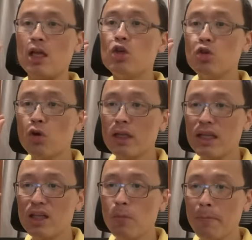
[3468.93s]
You don't
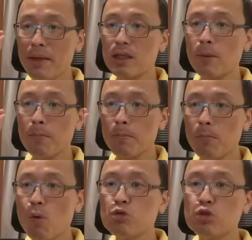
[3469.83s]
need to pick the
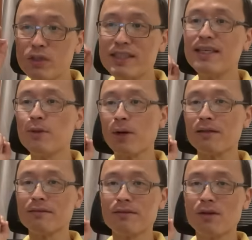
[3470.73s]
most risky
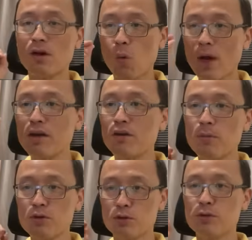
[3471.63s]
one or one of the
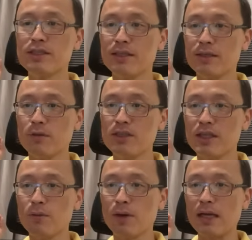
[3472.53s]
most
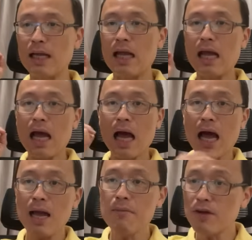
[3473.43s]
risky one.
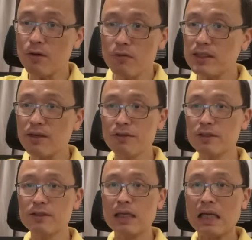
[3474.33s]
I'm very risk
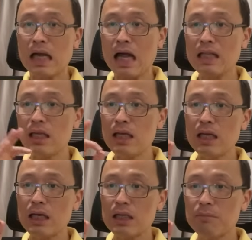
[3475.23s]
adverse. I
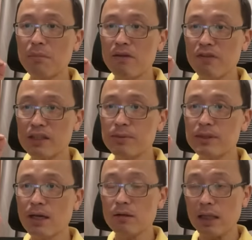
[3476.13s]
think my investment
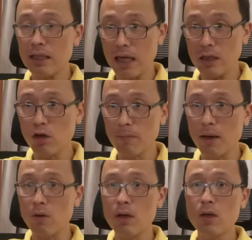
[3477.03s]
style, the day I talk
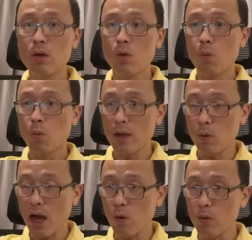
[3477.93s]
about
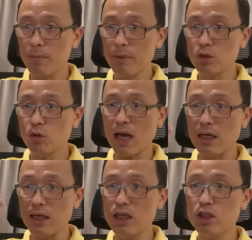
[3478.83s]
how women should
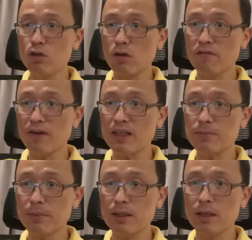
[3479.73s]
unleash your
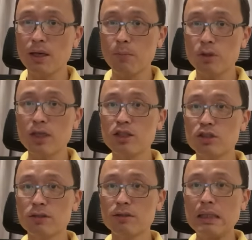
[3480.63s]
investment
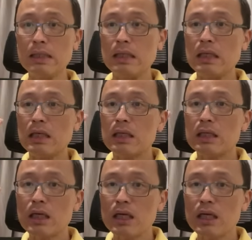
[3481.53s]
potential, the